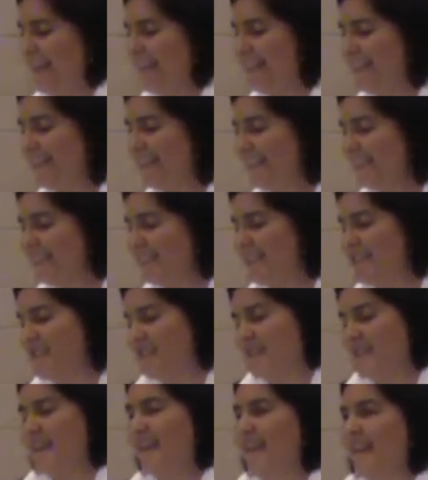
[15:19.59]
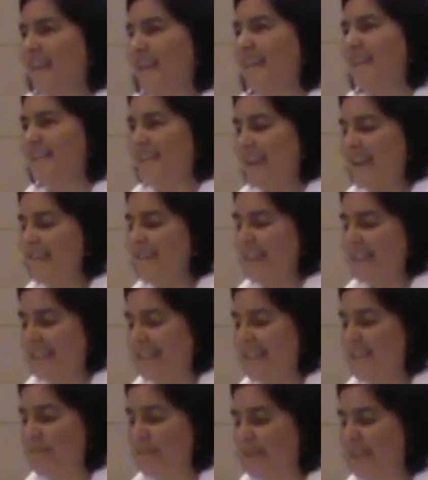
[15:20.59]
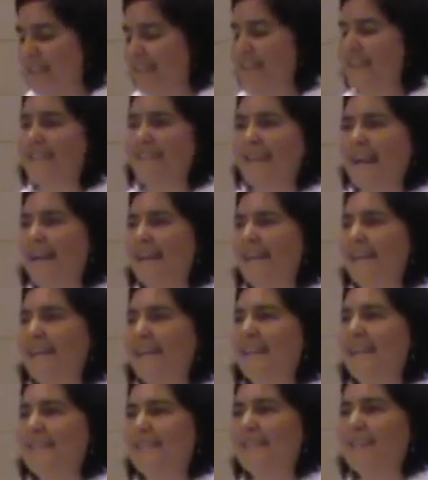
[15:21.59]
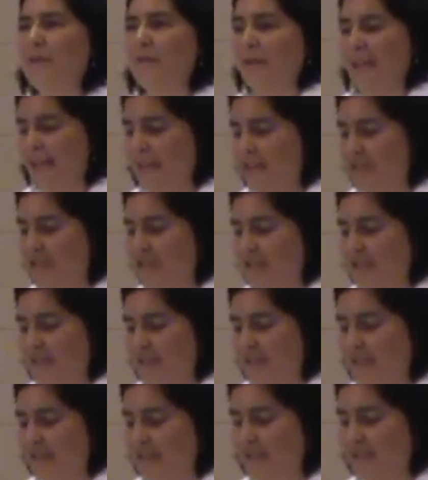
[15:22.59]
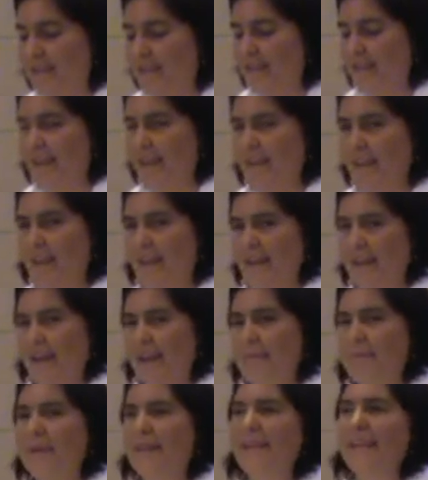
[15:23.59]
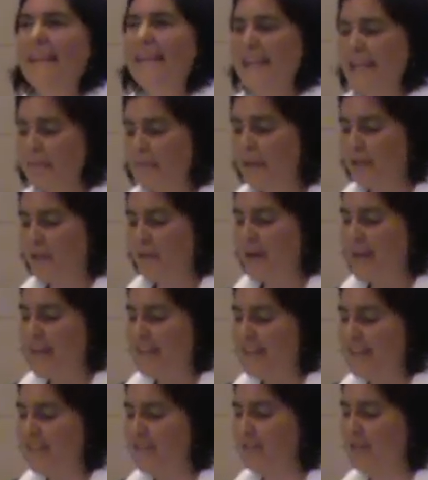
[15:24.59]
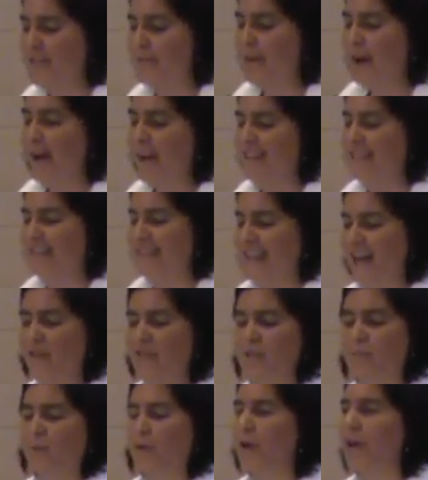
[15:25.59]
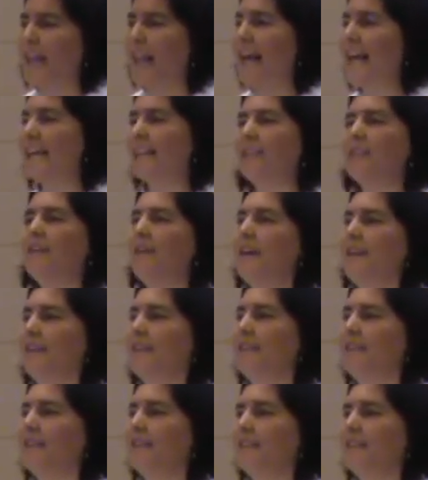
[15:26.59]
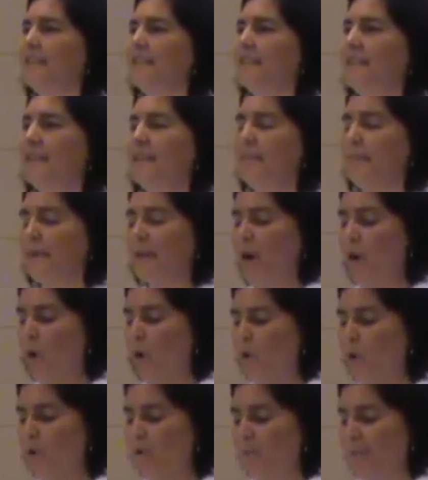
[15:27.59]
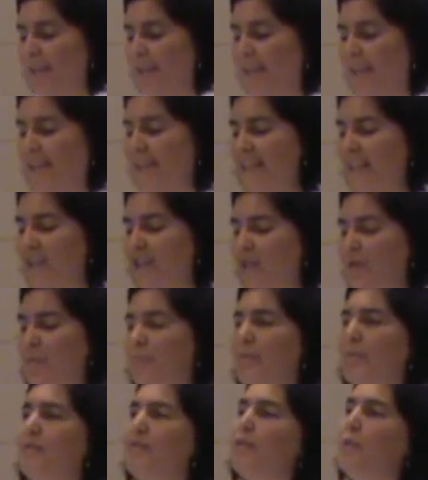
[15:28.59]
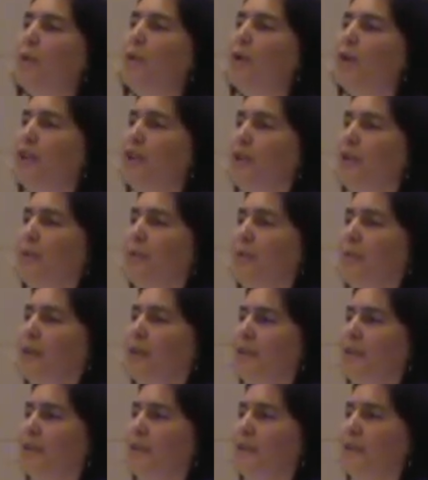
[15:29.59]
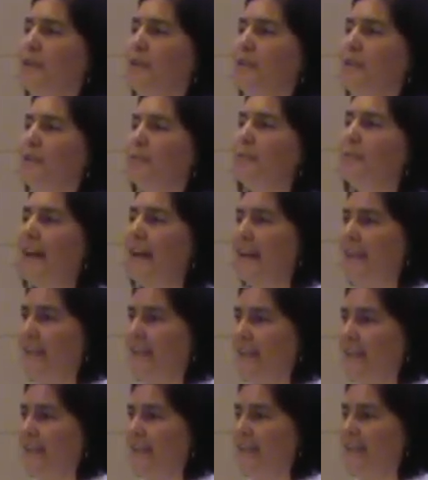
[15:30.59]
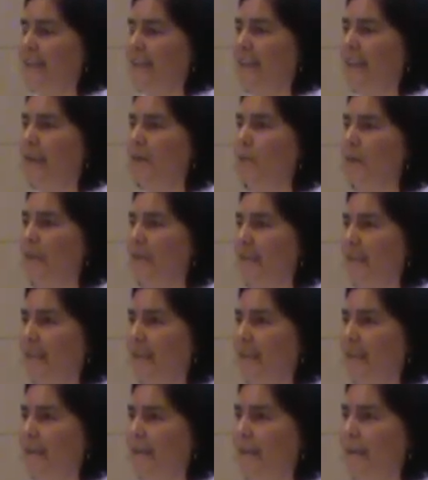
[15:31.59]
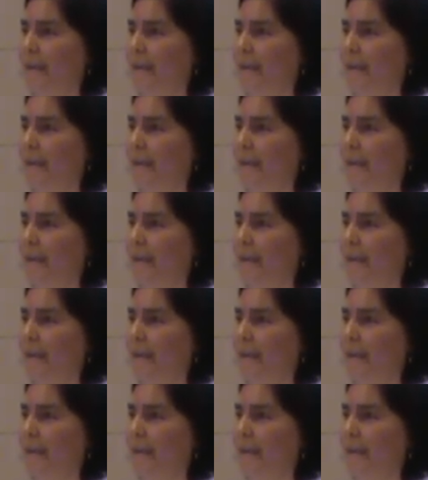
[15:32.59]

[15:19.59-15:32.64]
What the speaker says: In English, it sounds like he's merely stating his location. But in Hebrew, this response sounds more like, "Look, behold me here before you, ready and willing."